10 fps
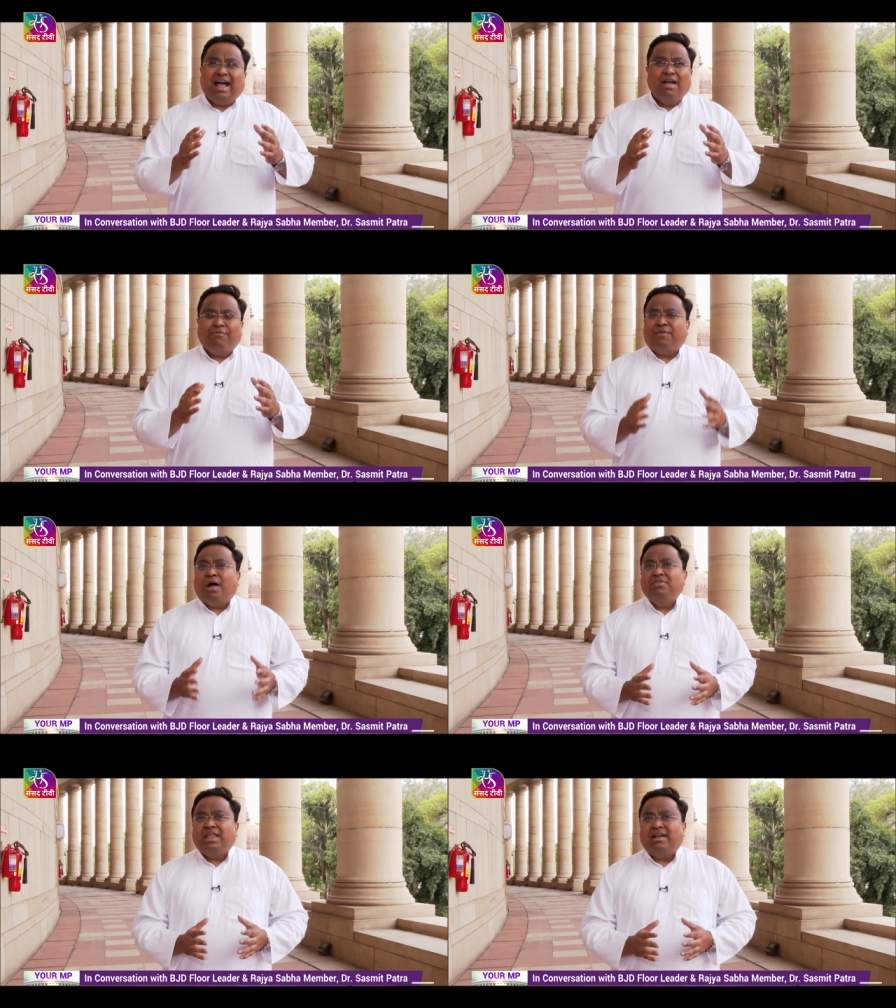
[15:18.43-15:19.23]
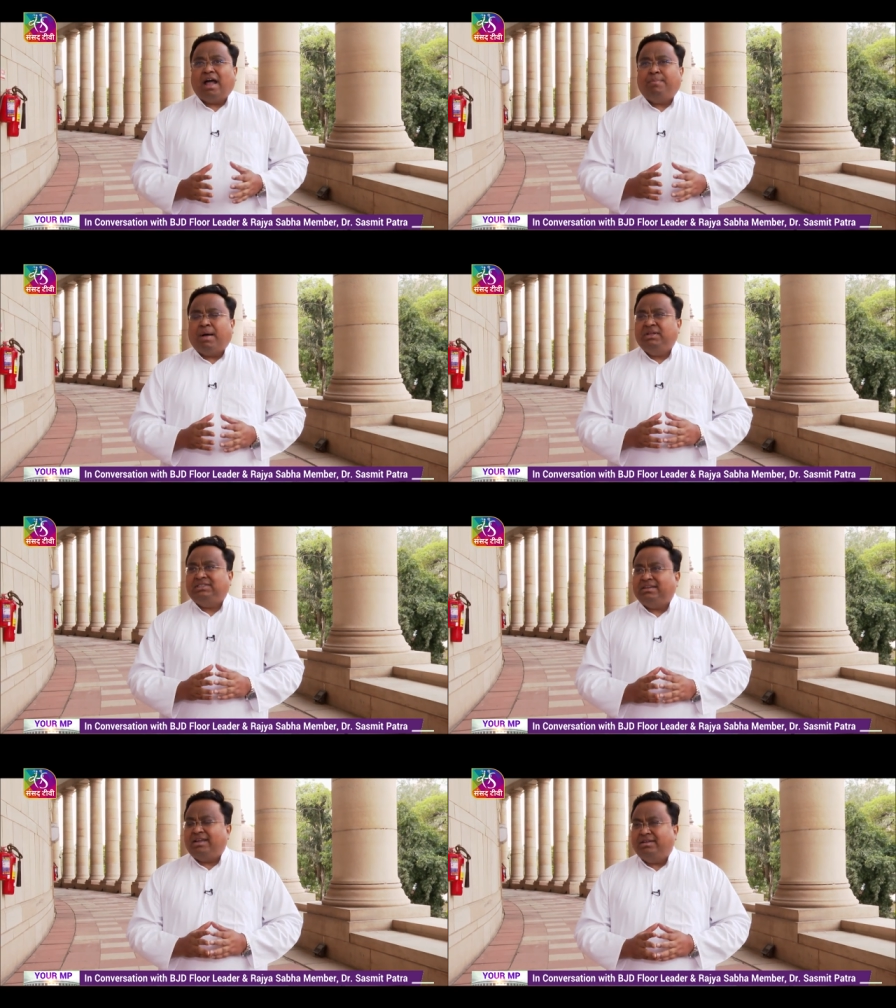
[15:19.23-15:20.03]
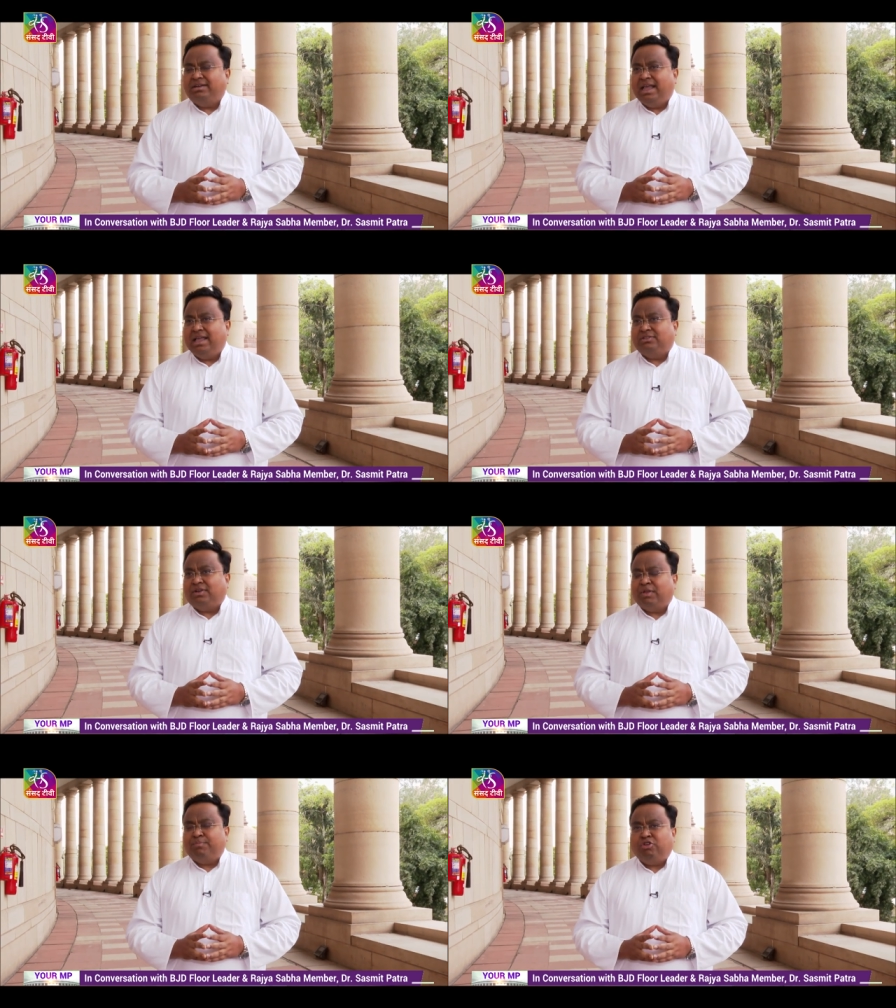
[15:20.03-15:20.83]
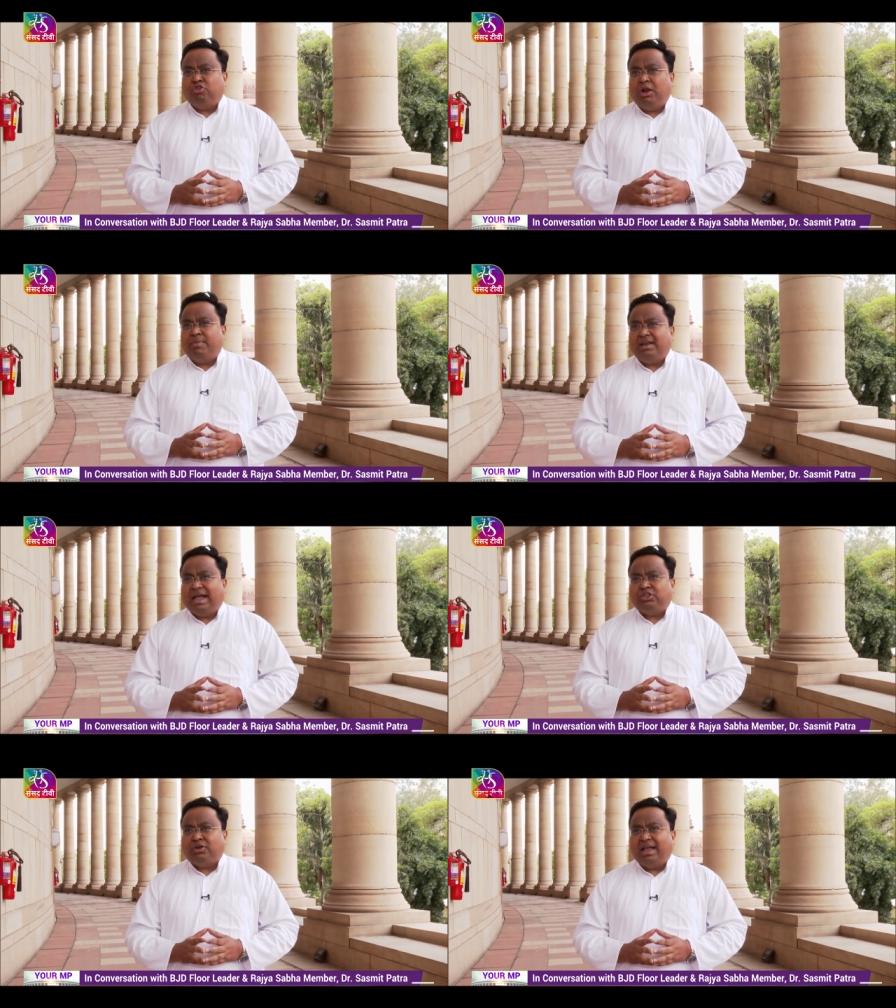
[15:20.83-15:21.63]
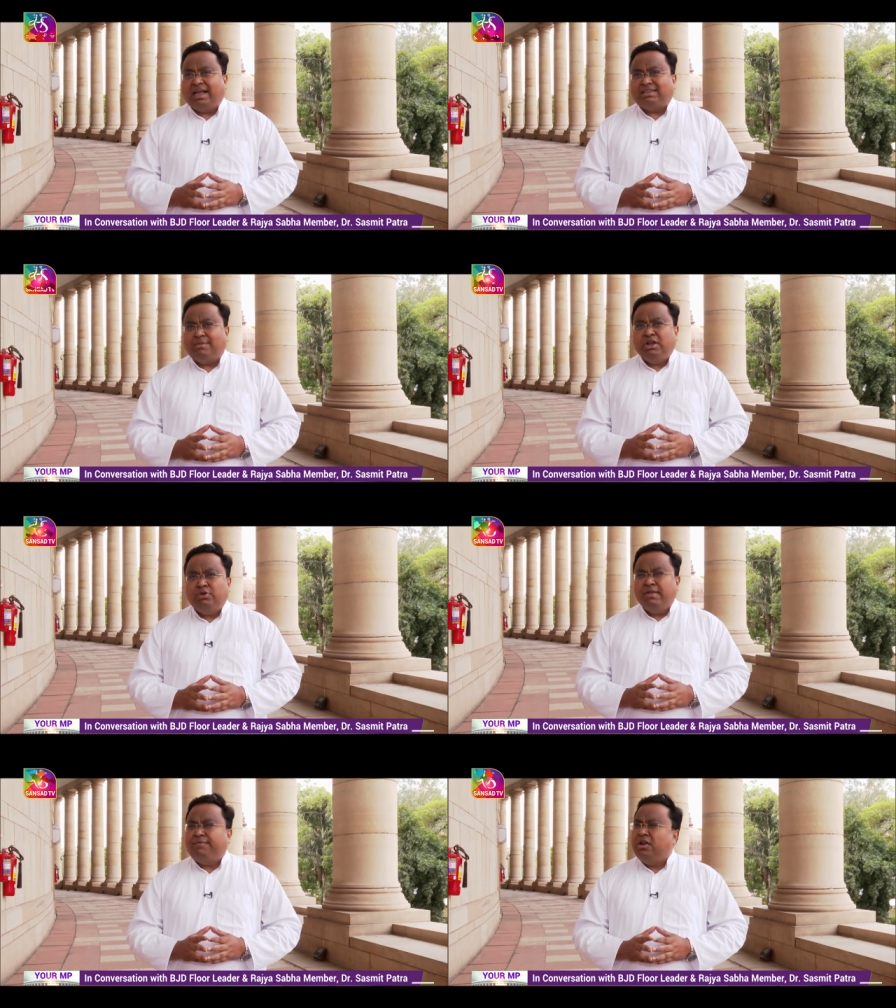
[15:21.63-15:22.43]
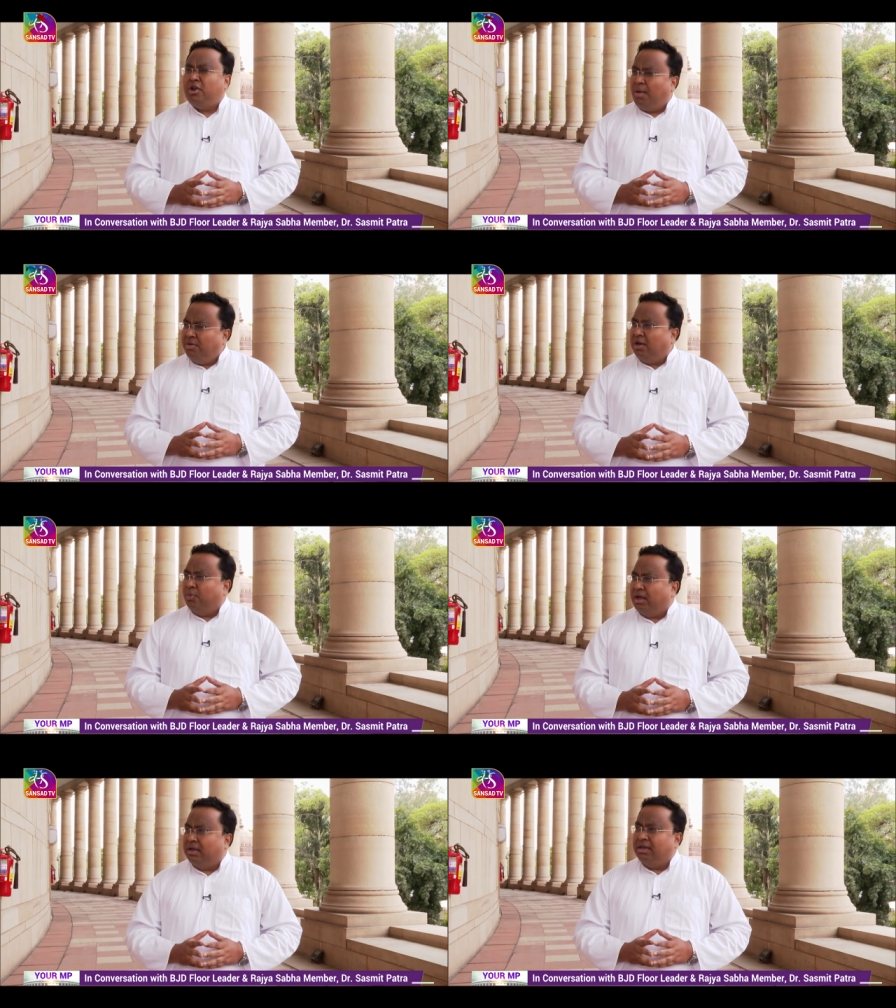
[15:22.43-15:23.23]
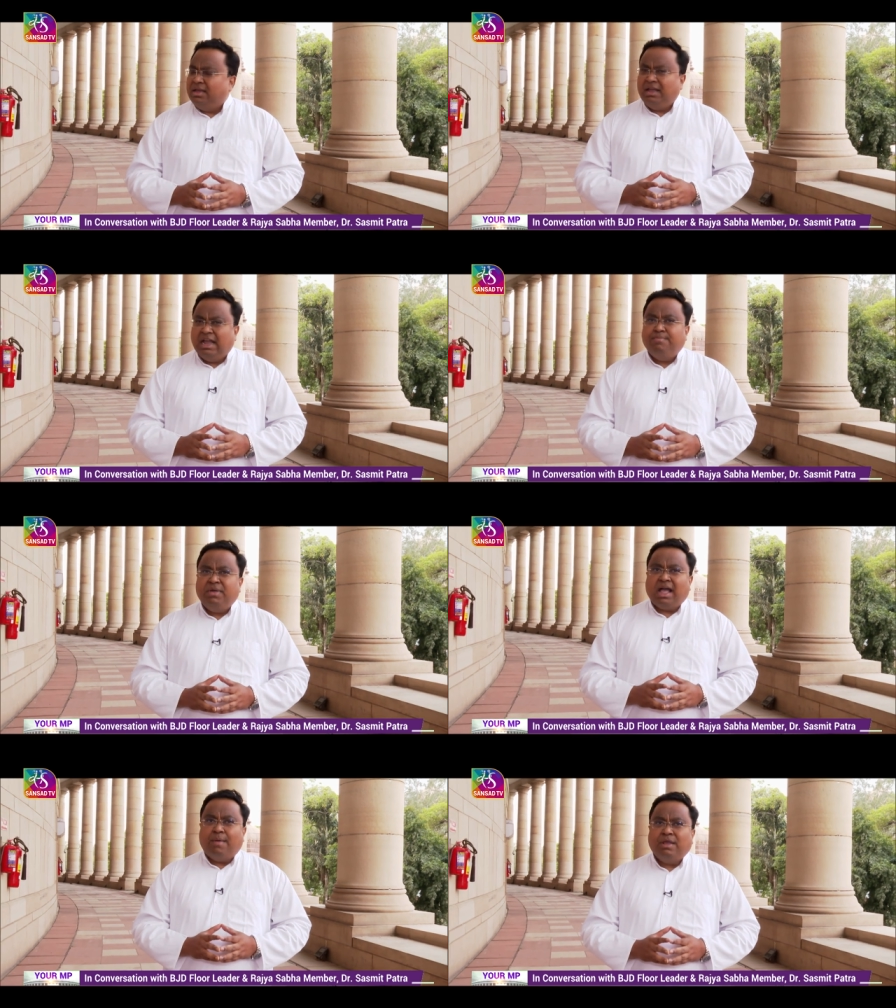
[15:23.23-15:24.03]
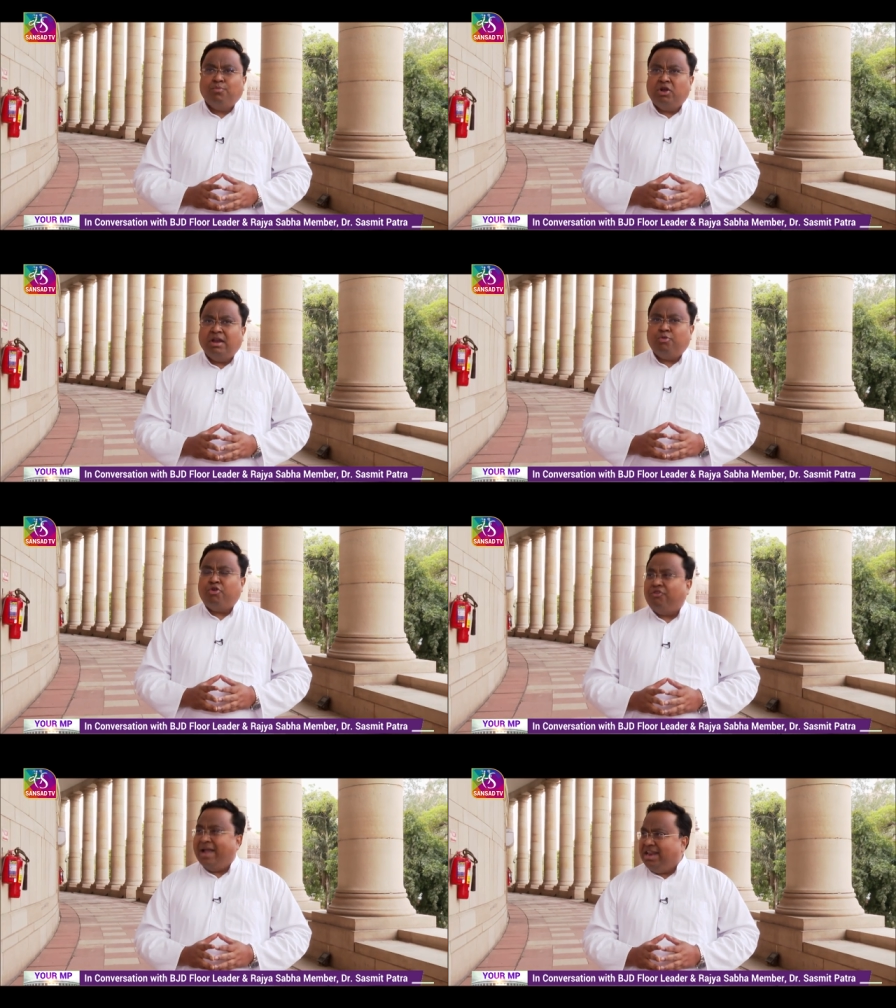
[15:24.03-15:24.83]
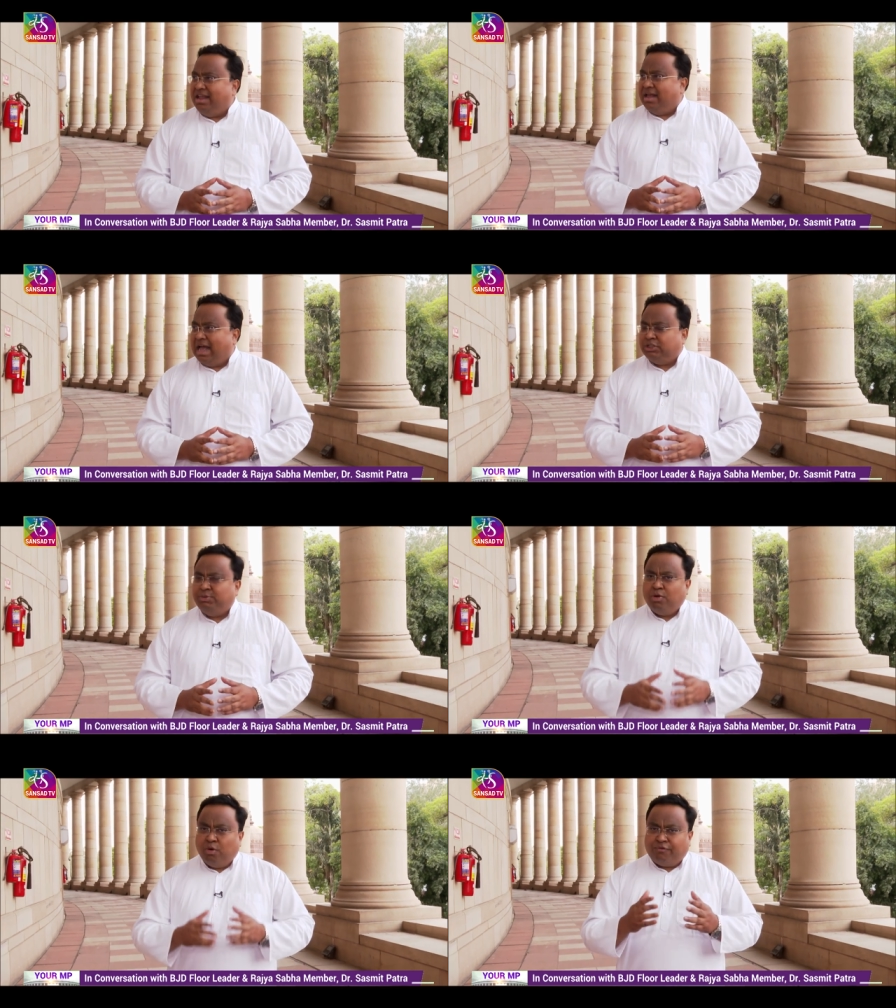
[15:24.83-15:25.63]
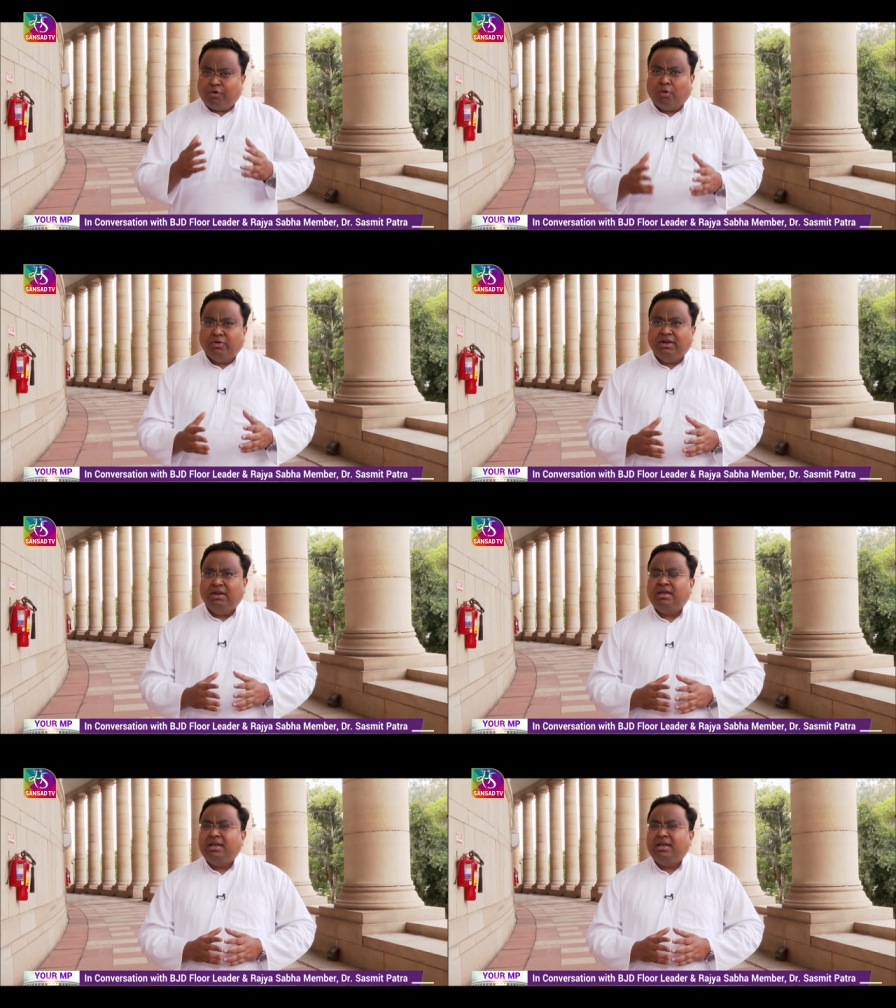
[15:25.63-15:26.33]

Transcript: I have found that our public sector undertakings of the petroleum and natural gas have been doing phenomenal work in becoming more and more ready as we go forward